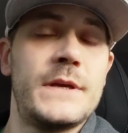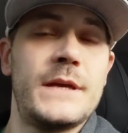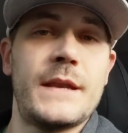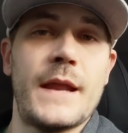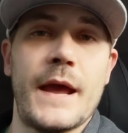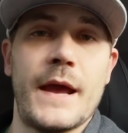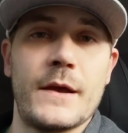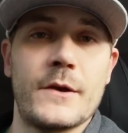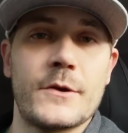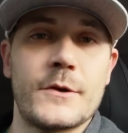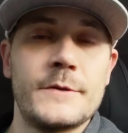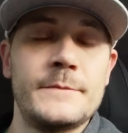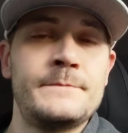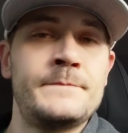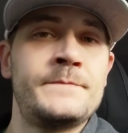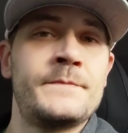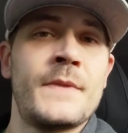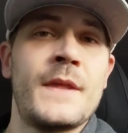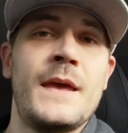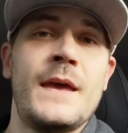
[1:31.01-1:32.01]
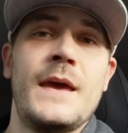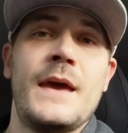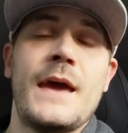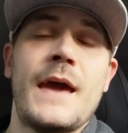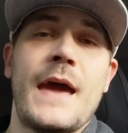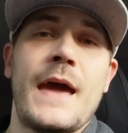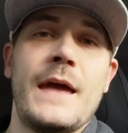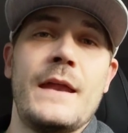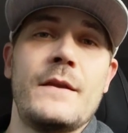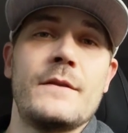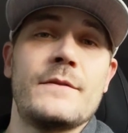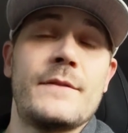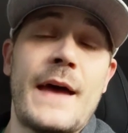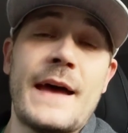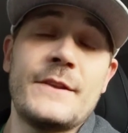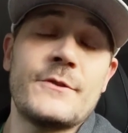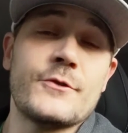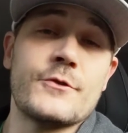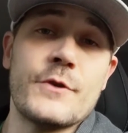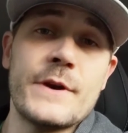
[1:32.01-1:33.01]
and anger, and
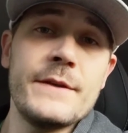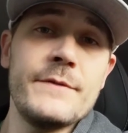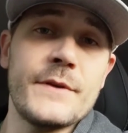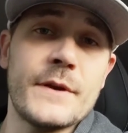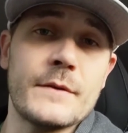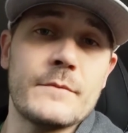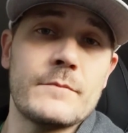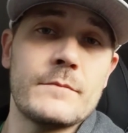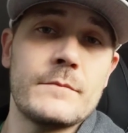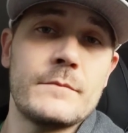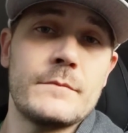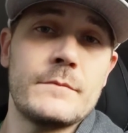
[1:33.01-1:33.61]
that's grieving.